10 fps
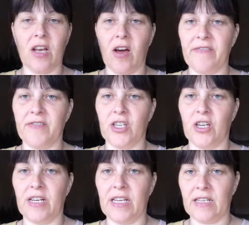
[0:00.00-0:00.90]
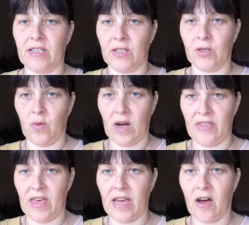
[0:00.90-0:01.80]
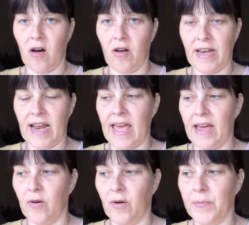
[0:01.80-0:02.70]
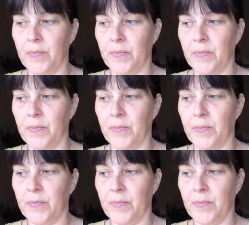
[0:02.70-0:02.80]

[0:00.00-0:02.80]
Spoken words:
life journey to where they are now.